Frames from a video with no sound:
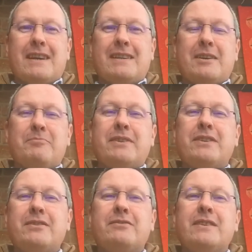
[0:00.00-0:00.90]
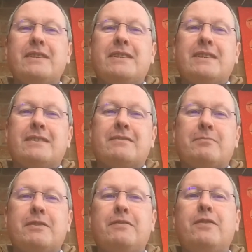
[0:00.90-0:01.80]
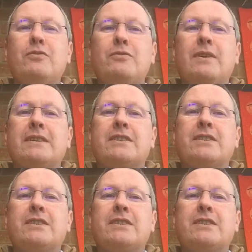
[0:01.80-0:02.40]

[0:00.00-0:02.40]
and I bring you greetings from the Fo Guang